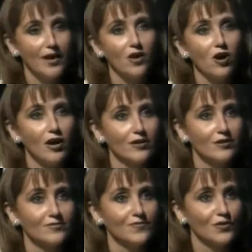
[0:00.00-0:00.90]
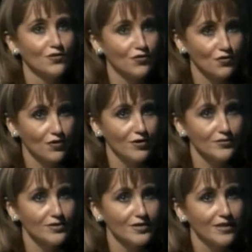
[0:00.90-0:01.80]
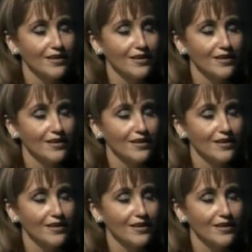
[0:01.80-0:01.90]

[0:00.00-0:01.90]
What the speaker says: my honor to introduce